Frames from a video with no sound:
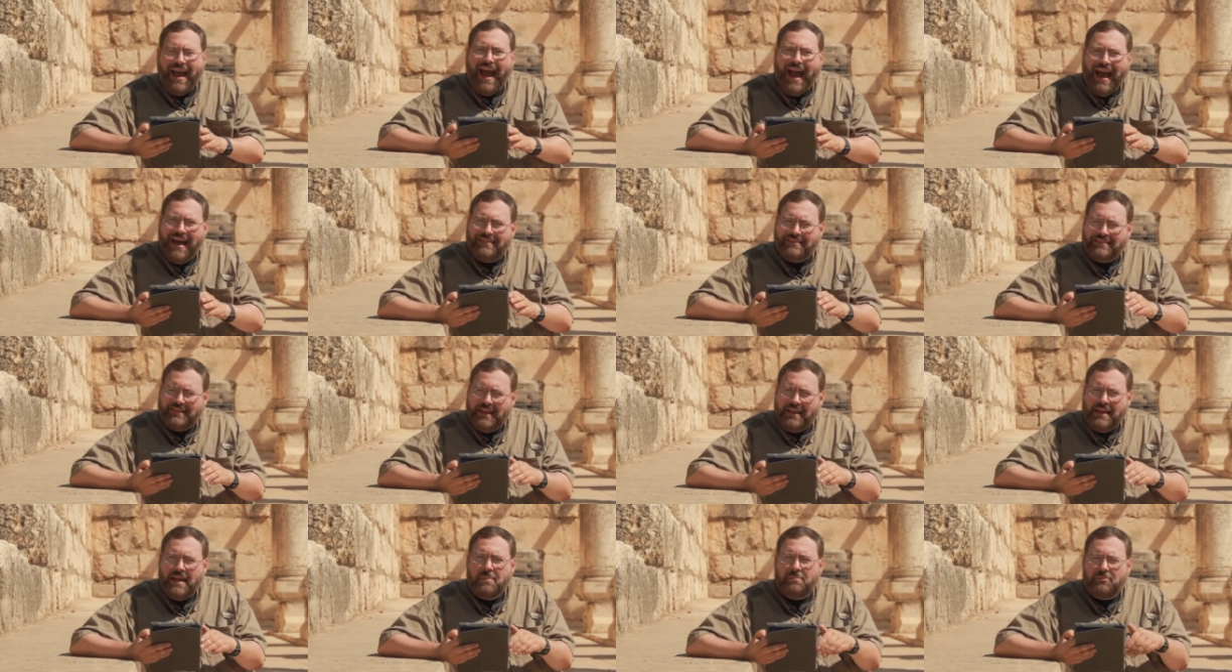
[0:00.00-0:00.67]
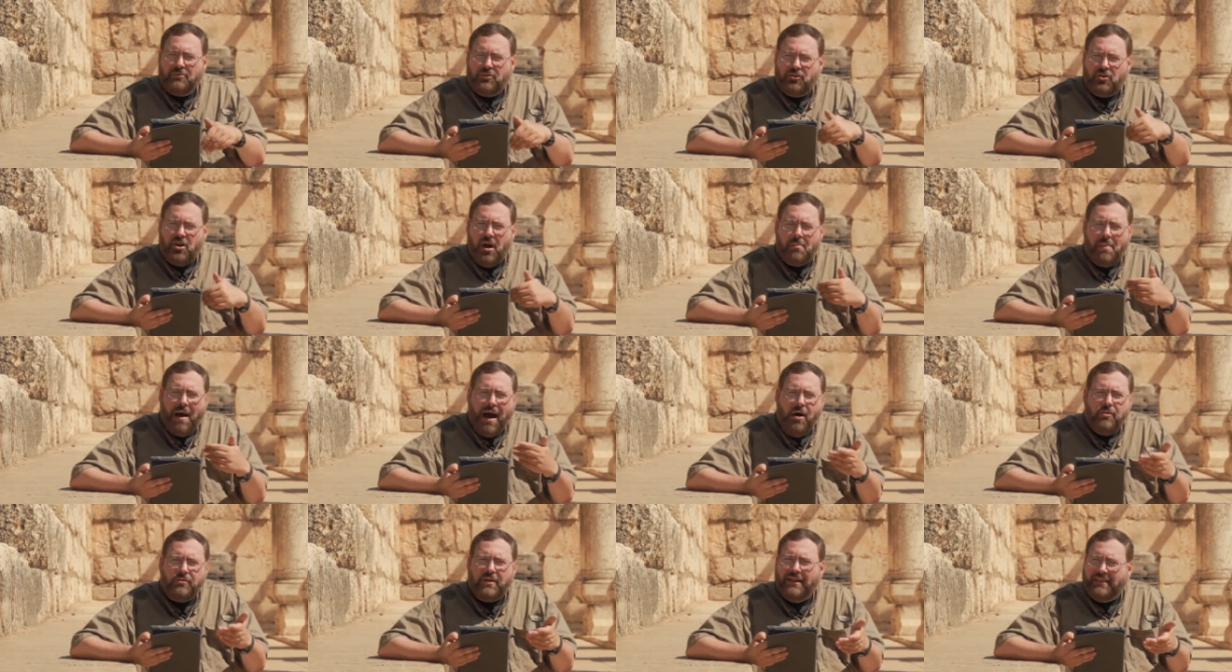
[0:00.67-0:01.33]
asking him to come
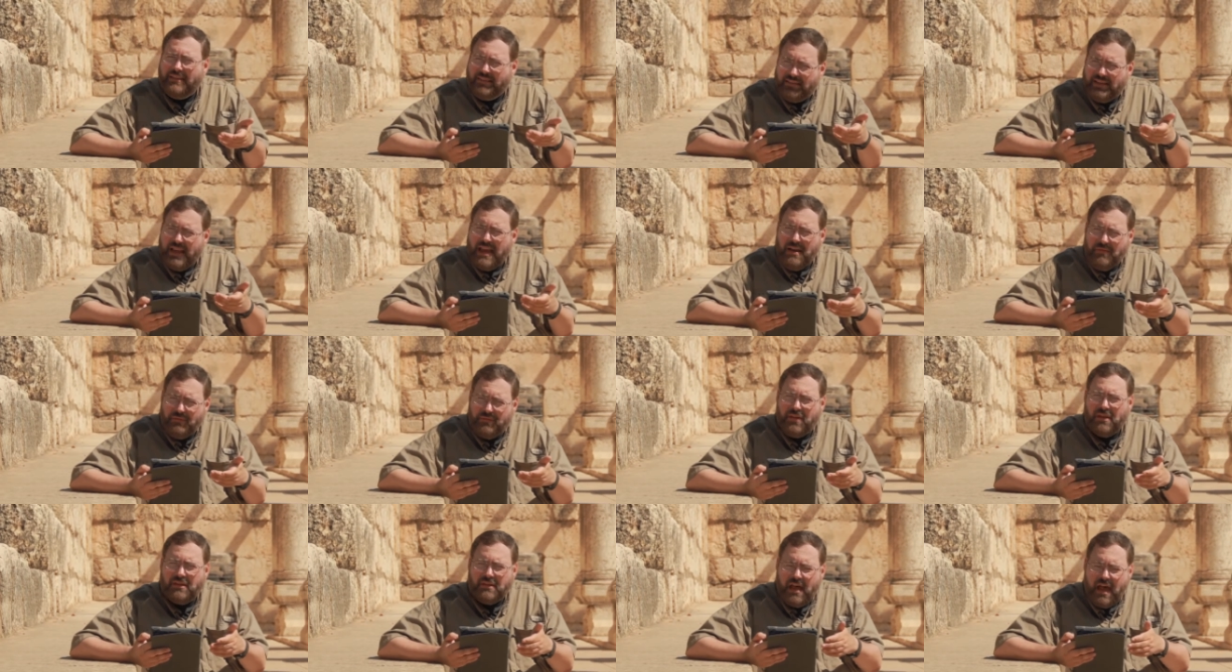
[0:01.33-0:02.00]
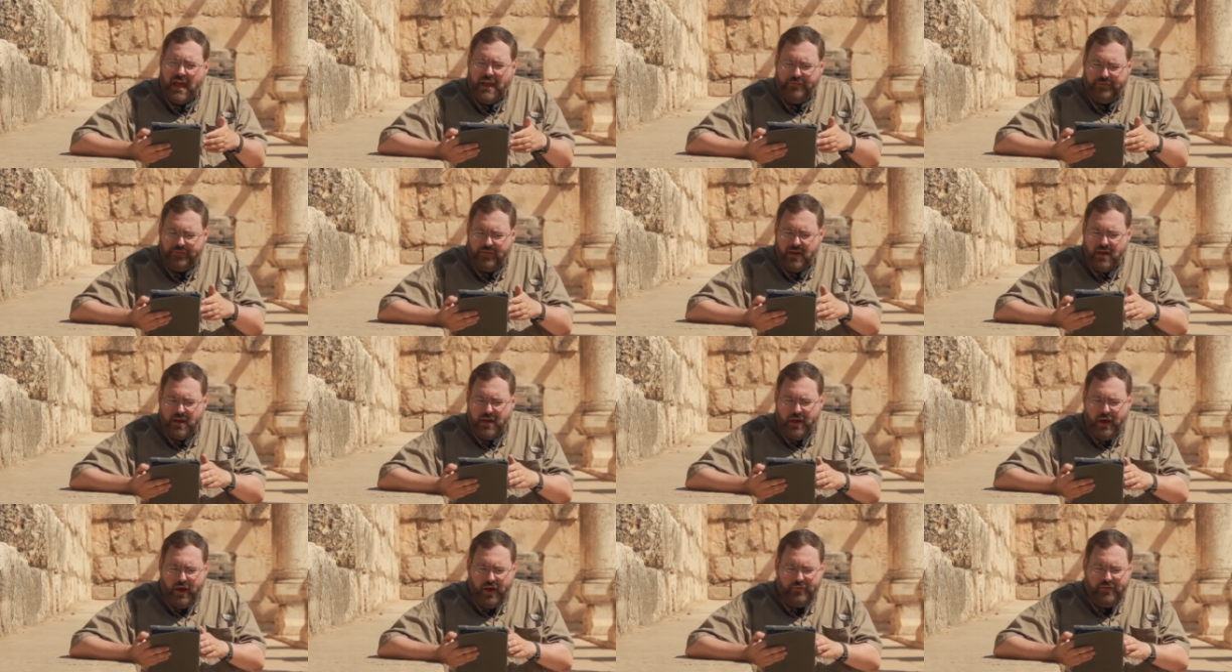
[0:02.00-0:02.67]
out and save the life
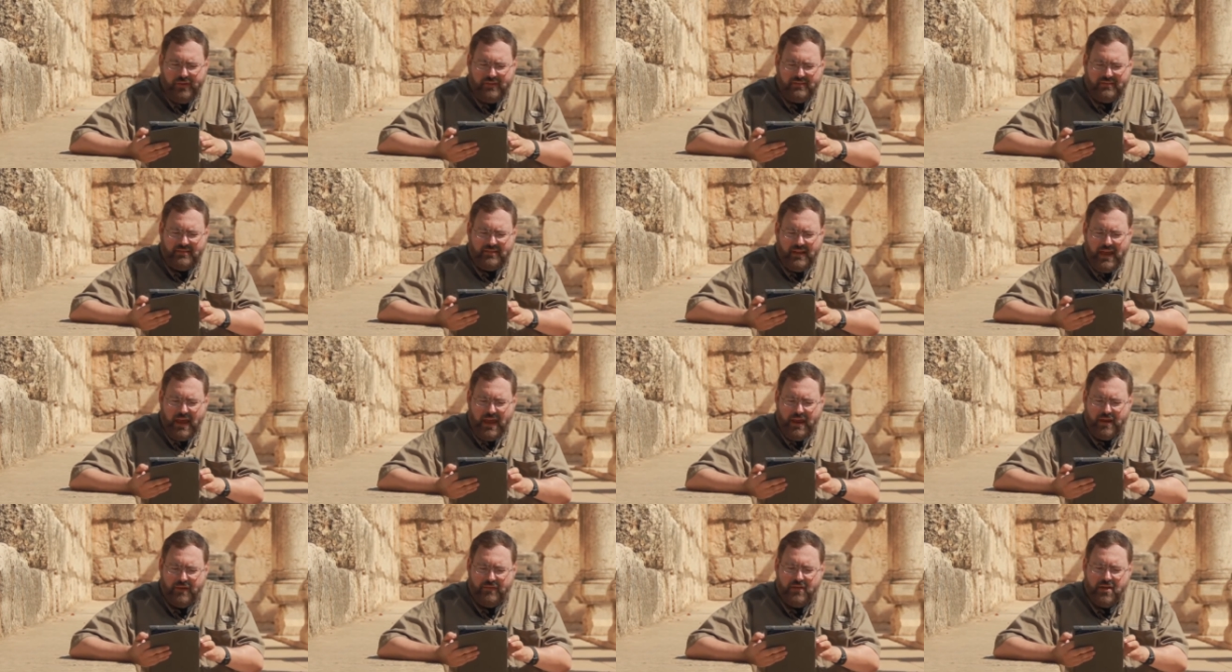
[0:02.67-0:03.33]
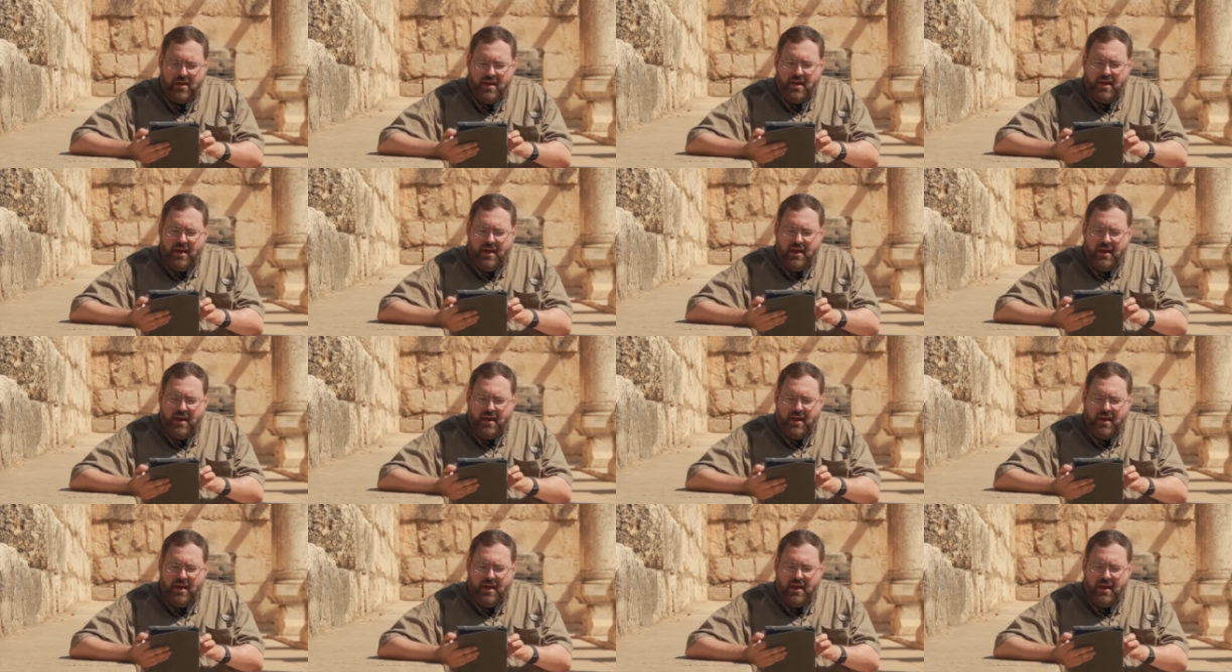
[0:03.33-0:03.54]
of his slave.